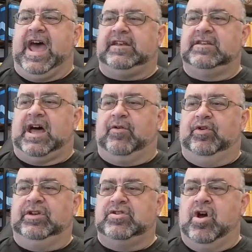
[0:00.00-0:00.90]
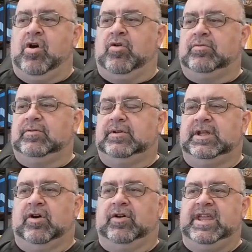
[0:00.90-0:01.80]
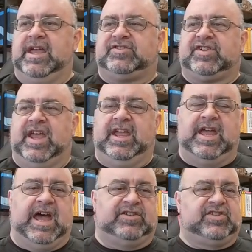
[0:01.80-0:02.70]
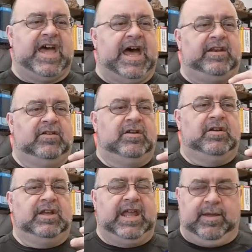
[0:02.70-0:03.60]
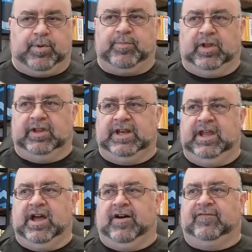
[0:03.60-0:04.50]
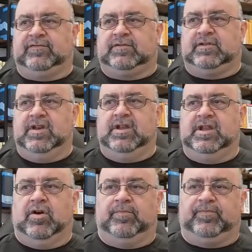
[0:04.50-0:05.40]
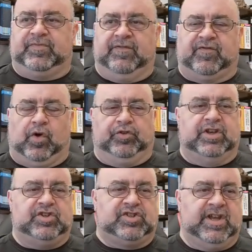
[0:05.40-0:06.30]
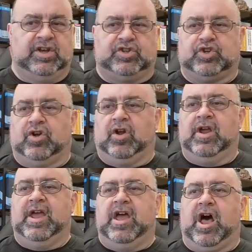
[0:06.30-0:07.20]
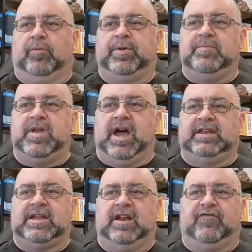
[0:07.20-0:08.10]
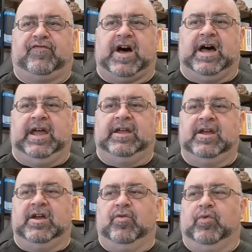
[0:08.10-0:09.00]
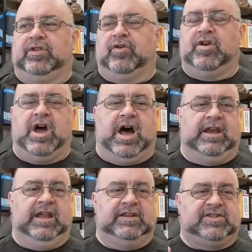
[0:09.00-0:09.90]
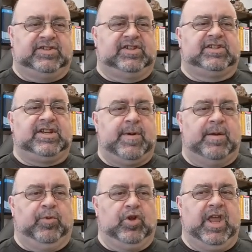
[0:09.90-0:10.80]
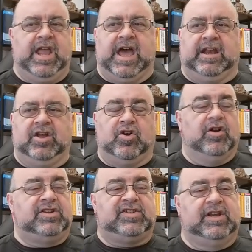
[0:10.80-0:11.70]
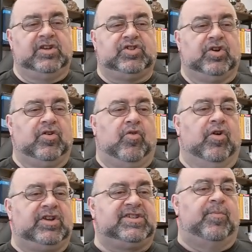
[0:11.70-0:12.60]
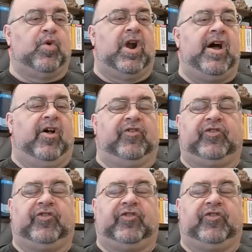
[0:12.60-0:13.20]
I wouldn't know. ESA has that capability of, the voltage signature helping me identify whether or not it's the system I'm looking at in current signature or it's somewhere else.